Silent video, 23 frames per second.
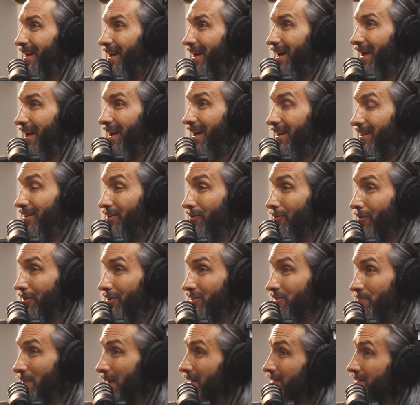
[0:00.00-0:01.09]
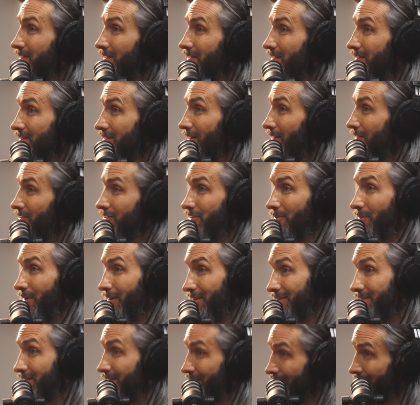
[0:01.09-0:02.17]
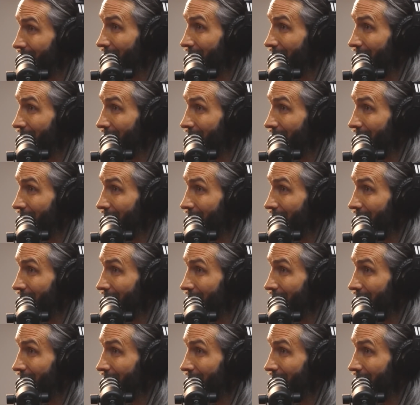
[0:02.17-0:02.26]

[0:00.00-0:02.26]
and your expenses are someone else's